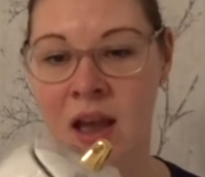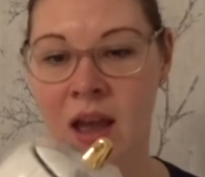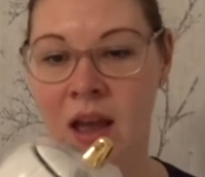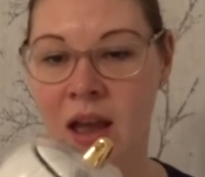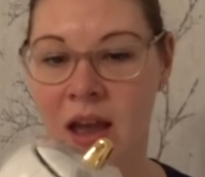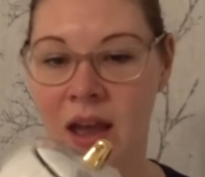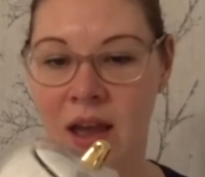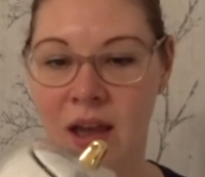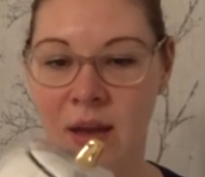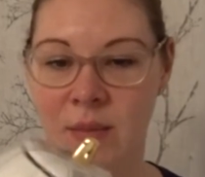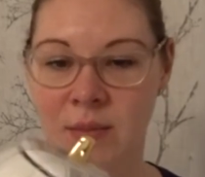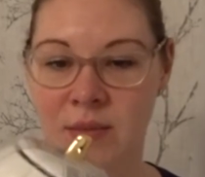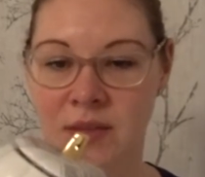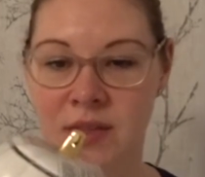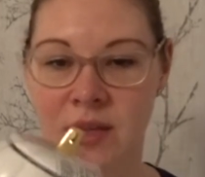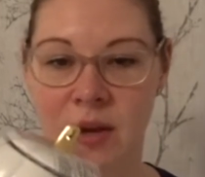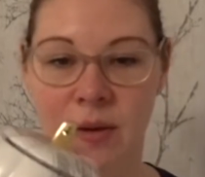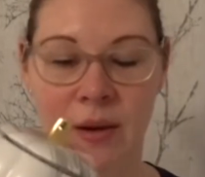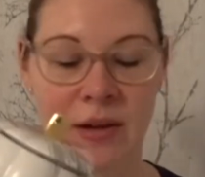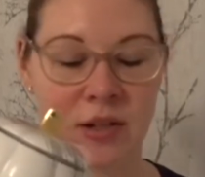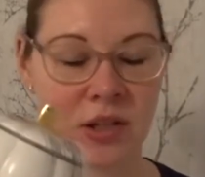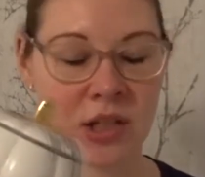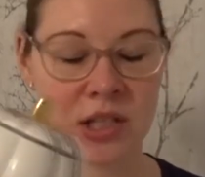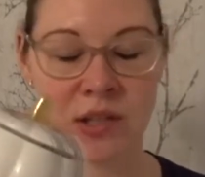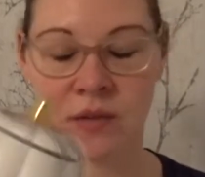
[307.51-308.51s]
Um, so I
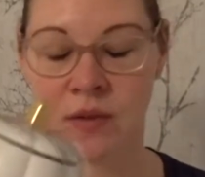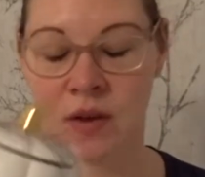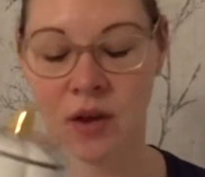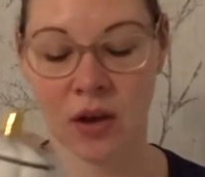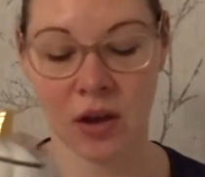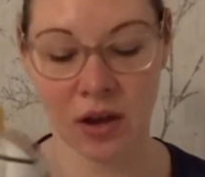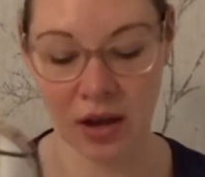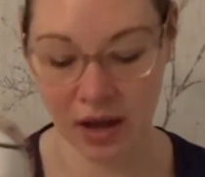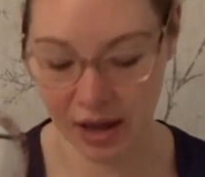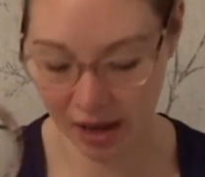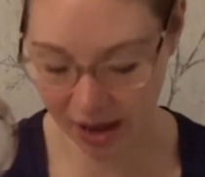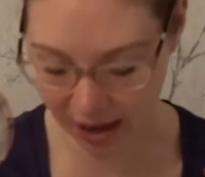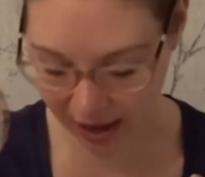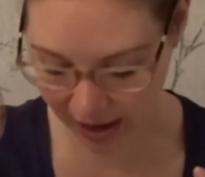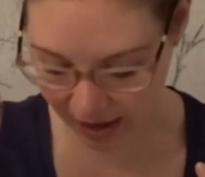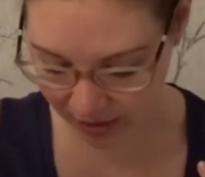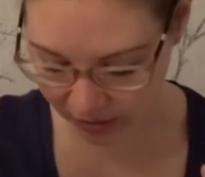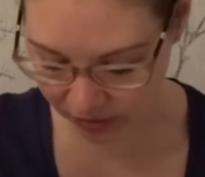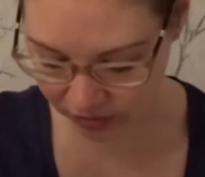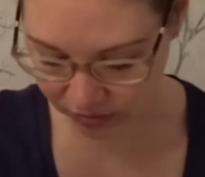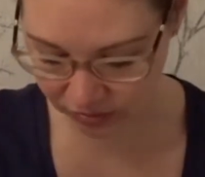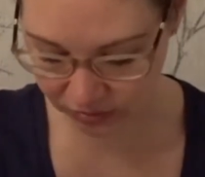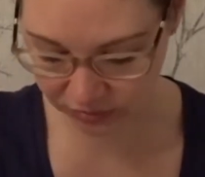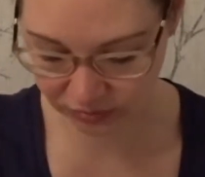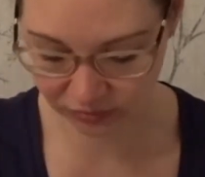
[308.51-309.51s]
just thought I
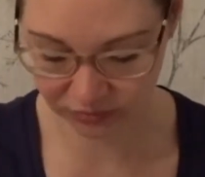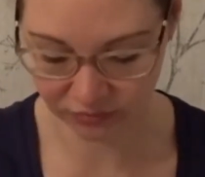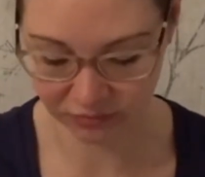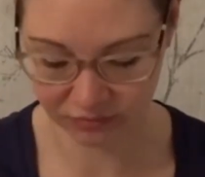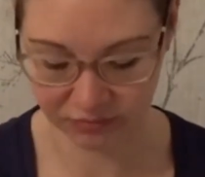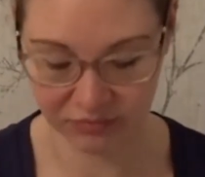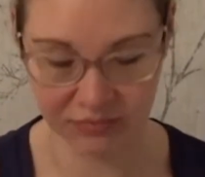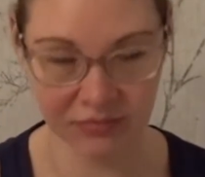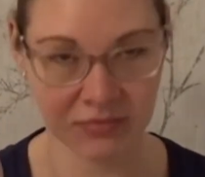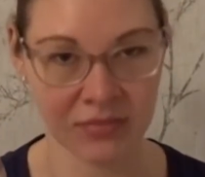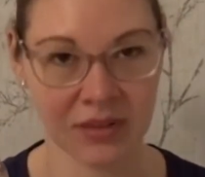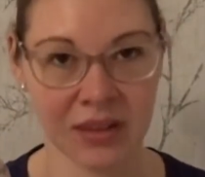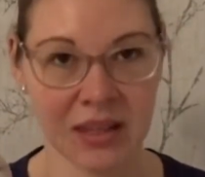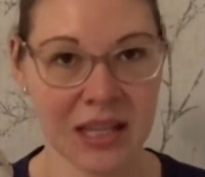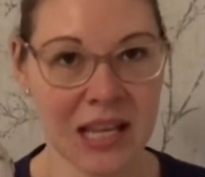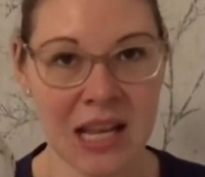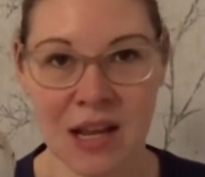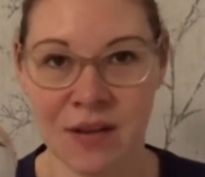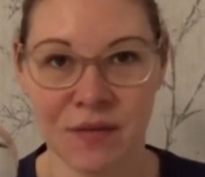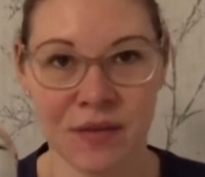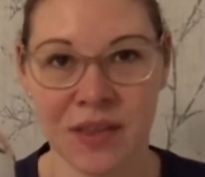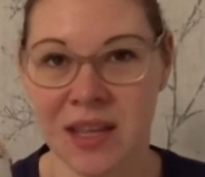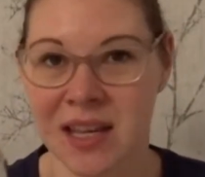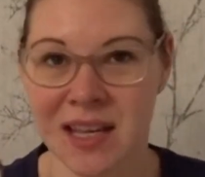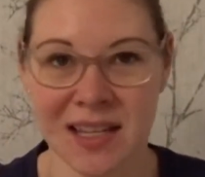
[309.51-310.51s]
couldn't
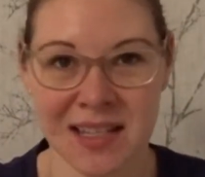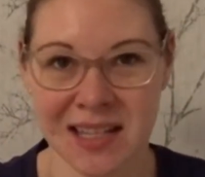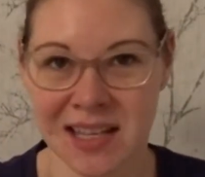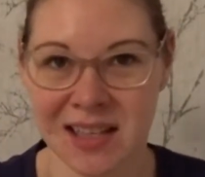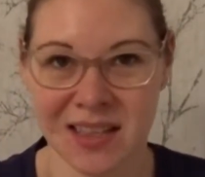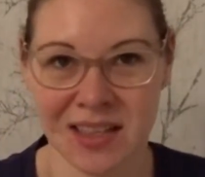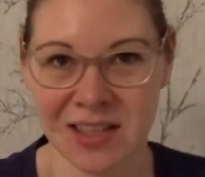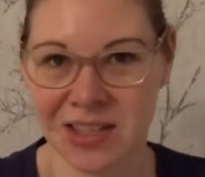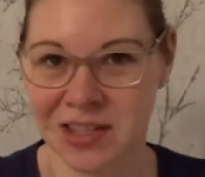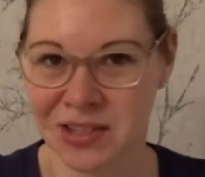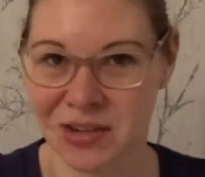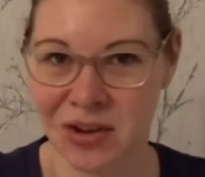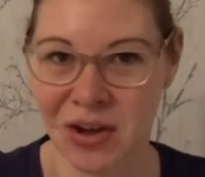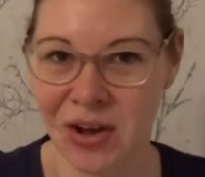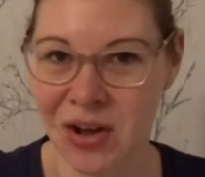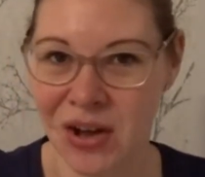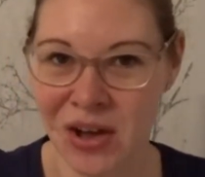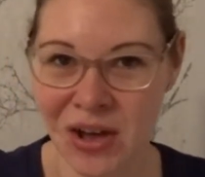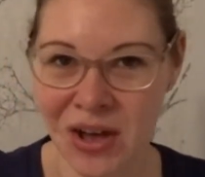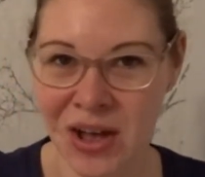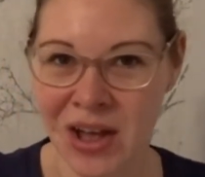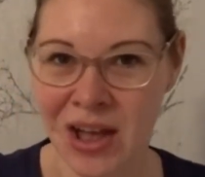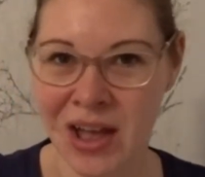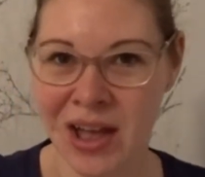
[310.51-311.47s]
leave these in the store.